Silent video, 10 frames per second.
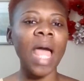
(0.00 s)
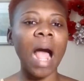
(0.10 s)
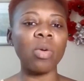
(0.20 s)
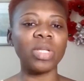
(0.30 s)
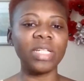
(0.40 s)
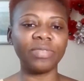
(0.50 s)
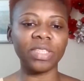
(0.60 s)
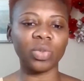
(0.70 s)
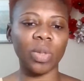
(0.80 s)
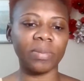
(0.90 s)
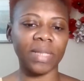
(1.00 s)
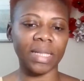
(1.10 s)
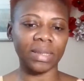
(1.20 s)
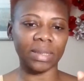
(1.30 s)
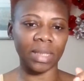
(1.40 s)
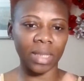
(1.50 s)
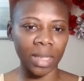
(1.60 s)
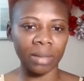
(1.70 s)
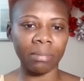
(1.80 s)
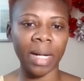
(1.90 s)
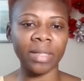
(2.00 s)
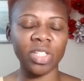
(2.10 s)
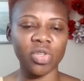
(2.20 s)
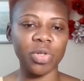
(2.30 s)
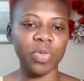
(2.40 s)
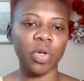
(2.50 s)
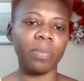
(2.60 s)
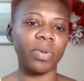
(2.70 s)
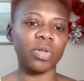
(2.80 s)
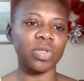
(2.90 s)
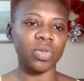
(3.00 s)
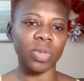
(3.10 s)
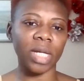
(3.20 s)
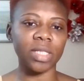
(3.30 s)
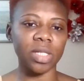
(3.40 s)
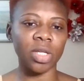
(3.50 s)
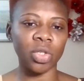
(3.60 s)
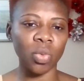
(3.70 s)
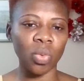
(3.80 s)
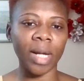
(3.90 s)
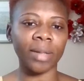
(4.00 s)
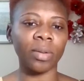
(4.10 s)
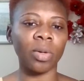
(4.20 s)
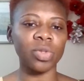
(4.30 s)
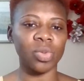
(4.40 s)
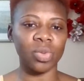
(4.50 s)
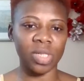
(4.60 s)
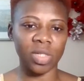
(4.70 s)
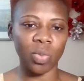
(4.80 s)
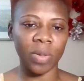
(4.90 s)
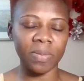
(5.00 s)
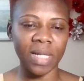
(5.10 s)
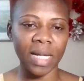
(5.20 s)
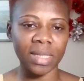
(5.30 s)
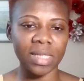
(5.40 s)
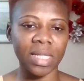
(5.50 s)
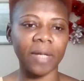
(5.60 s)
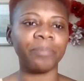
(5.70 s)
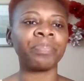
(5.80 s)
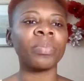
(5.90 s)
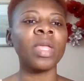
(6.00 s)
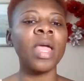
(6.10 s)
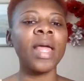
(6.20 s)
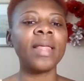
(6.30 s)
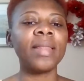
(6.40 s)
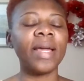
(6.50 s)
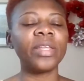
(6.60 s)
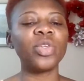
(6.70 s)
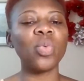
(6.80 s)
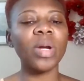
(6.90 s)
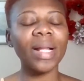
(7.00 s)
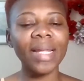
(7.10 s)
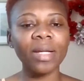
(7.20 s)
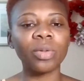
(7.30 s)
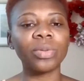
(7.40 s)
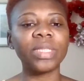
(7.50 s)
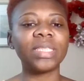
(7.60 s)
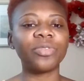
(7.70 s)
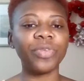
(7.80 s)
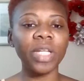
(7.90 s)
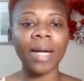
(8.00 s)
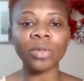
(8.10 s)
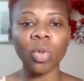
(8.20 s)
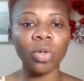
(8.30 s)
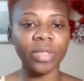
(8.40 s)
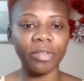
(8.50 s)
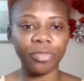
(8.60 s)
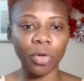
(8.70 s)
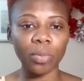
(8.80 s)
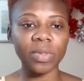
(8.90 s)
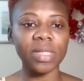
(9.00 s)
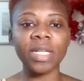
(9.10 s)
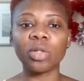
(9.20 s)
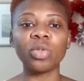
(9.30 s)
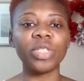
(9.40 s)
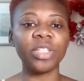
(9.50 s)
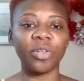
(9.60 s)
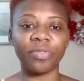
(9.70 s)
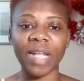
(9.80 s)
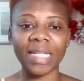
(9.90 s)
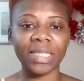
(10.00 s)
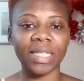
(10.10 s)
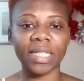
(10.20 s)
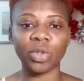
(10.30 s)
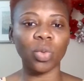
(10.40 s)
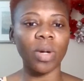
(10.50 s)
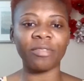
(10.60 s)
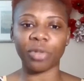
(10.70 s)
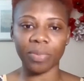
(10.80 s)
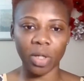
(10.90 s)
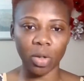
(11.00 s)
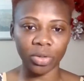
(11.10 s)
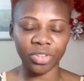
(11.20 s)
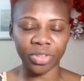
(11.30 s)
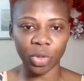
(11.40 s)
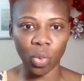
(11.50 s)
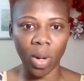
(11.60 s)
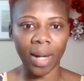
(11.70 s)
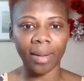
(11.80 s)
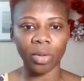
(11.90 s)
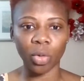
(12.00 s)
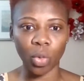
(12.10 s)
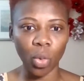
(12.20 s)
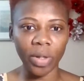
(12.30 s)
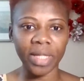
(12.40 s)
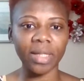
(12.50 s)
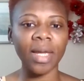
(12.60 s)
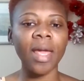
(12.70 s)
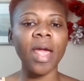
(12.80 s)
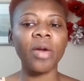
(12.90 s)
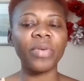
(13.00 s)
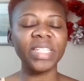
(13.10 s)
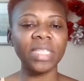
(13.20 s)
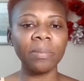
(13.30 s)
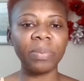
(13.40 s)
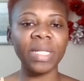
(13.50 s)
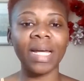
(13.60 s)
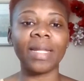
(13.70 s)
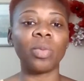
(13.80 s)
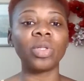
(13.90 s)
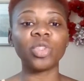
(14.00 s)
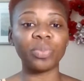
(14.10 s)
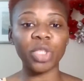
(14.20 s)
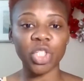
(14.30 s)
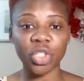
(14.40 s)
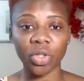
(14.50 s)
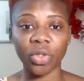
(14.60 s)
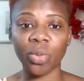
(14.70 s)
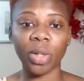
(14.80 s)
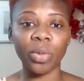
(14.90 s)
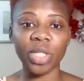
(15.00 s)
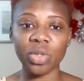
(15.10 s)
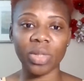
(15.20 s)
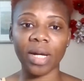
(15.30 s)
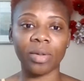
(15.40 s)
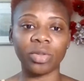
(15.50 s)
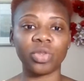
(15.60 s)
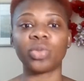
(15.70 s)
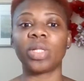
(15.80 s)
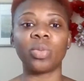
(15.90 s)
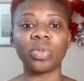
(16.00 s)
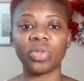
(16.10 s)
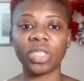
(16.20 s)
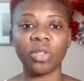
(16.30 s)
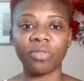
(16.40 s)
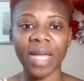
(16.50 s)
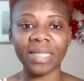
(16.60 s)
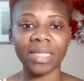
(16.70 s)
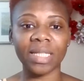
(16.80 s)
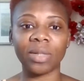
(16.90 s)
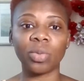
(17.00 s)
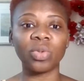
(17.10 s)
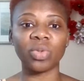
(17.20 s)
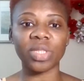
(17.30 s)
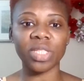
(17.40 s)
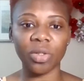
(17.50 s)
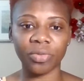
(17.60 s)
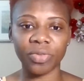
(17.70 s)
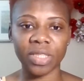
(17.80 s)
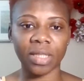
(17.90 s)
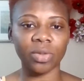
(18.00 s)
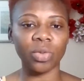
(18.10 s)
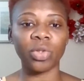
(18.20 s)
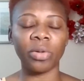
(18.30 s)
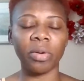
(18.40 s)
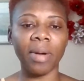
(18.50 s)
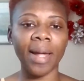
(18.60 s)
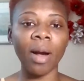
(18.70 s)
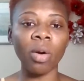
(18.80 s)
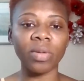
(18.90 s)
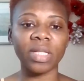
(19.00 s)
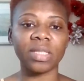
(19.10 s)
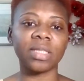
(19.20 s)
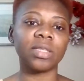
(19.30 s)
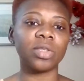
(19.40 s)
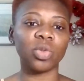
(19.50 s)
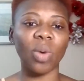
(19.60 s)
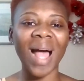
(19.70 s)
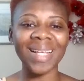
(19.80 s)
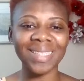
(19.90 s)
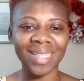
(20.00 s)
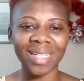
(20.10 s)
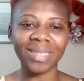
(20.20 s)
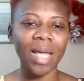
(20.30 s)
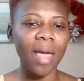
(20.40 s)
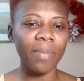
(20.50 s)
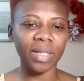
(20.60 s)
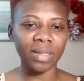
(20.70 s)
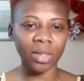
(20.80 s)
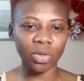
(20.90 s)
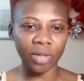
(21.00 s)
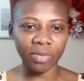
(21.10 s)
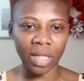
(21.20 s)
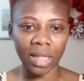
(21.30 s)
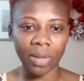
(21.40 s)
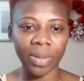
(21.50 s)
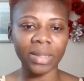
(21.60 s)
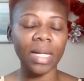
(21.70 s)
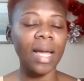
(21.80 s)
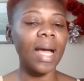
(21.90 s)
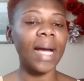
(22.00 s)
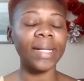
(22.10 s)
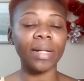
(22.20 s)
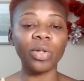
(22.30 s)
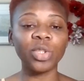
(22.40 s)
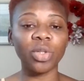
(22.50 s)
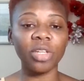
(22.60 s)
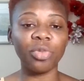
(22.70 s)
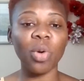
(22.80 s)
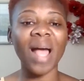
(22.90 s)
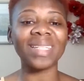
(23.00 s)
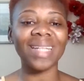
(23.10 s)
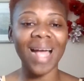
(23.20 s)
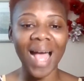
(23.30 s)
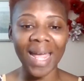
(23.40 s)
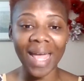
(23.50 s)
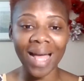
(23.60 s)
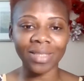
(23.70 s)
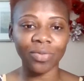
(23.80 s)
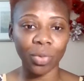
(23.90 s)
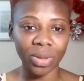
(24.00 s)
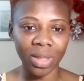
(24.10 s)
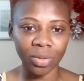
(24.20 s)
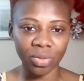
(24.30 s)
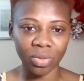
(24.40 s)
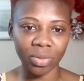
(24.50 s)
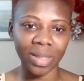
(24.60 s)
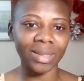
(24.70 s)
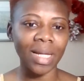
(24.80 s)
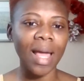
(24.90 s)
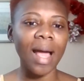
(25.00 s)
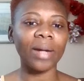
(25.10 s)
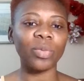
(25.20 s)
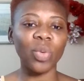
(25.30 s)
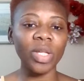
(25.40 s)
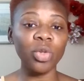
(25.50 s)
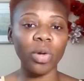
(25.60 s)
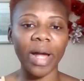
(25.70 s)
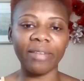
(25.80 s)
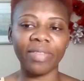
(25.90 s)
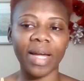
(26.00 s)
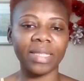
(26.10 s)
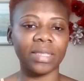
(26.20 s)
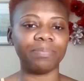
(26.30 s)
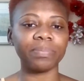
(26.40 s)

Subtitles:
I will leave this website in my description box so that you can also see the website there. Then you will click on it, fill out all the forms, including your flight ticket to and from the country you are going. Reason being that they want to be sure you are going to that country. So they want to see your flight ticket, they want to see your visa. So you require all these things to access personal travel allowance. And they're going to give you as high as $4,000. And when you have that,